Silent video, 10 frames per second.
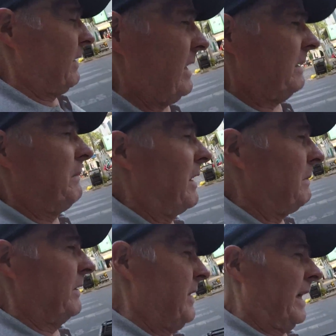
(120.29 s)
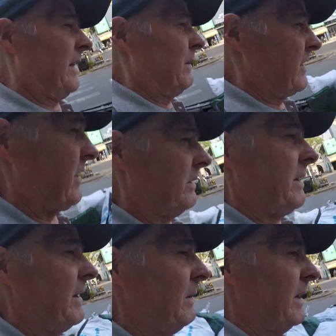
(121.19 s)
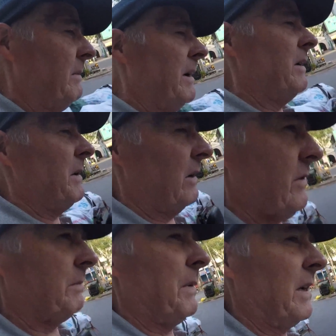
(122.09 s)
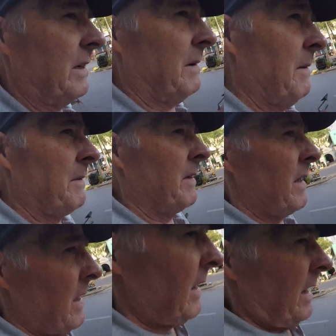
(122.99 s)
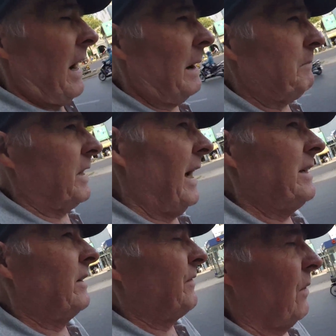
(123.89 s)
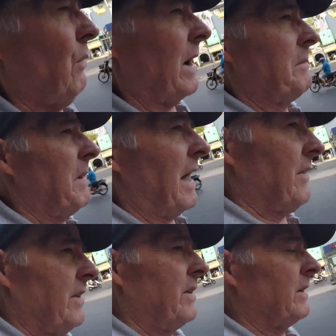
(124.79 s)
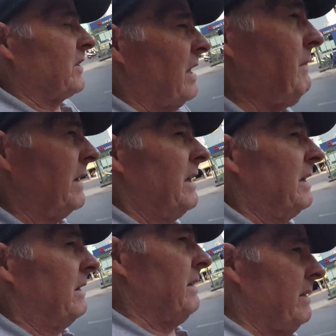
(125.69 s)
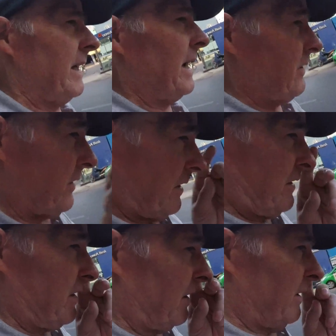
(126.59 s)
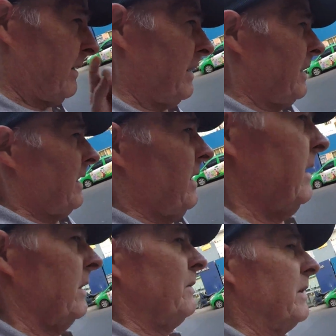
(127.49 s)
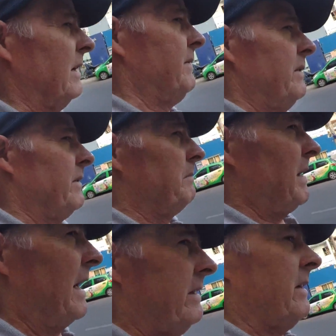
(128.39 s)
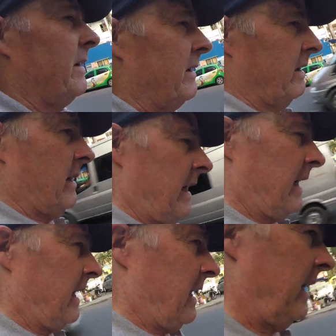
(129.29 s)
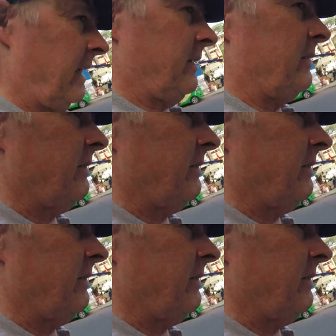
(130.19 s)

get the mobile thing out of the way. So anyway, the mobile's been updated for 1 month. 70,000 dong will give you a month, and